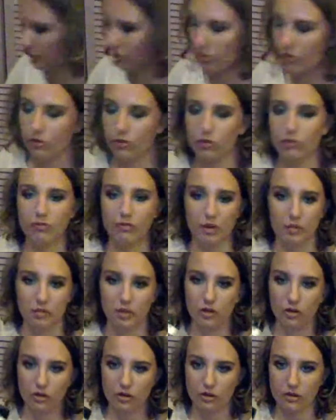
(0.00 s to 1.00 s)
at all, you've
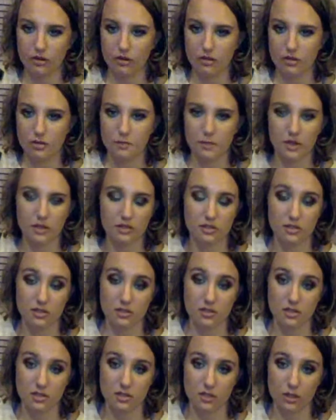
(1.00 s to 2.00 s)
probably heard of this because
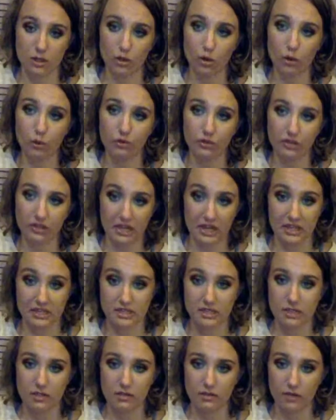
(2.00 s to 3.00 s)
this is a cult
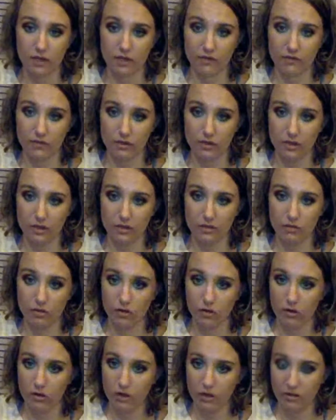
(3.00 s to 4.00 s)
classic, I feel like, for
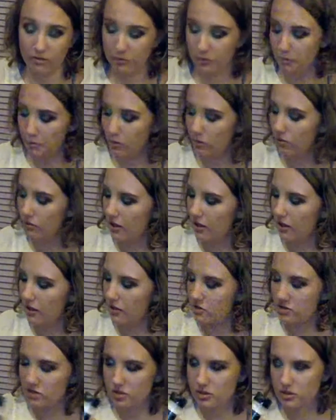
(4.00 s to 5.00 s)
a lot of people.
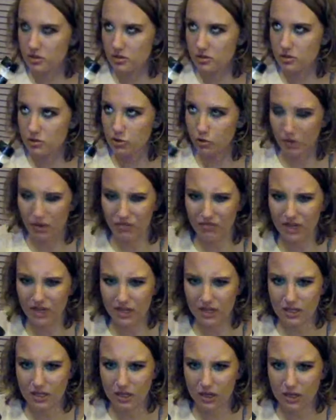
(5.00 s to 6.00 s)
It's
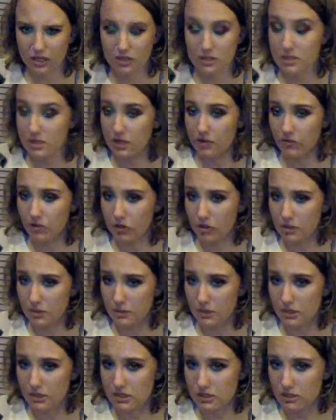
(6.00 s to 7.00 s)
$12.99. It's not very
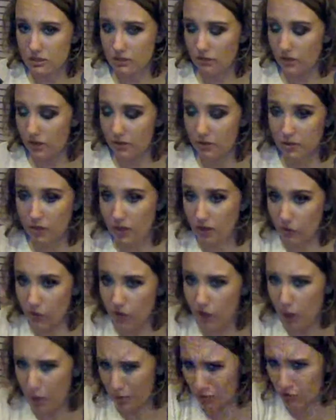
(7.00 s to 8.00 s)
expensive, and
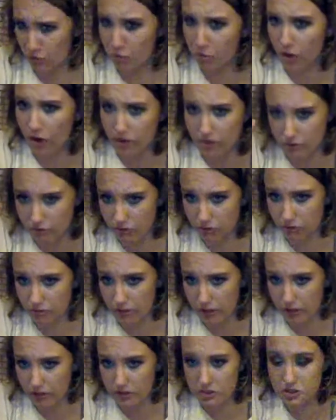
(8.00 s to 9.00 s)
look how much product you
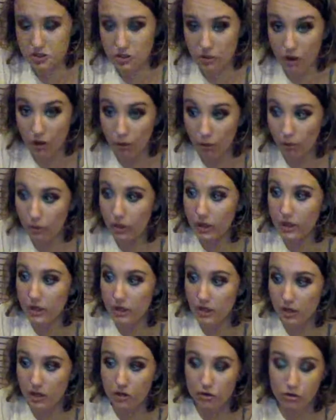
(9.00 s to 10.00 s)
get. So,
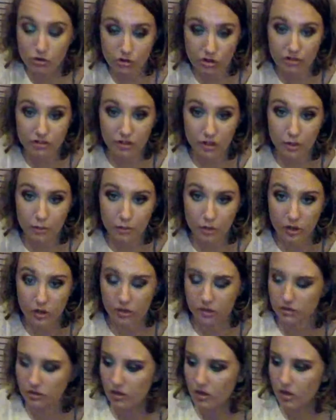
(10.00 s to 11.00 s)
a shit ton of
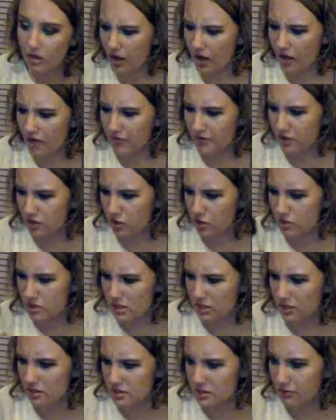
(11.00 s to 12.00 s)
product. I've been
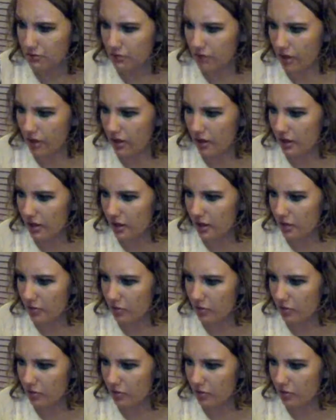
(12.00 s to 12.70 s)
using this a lot, and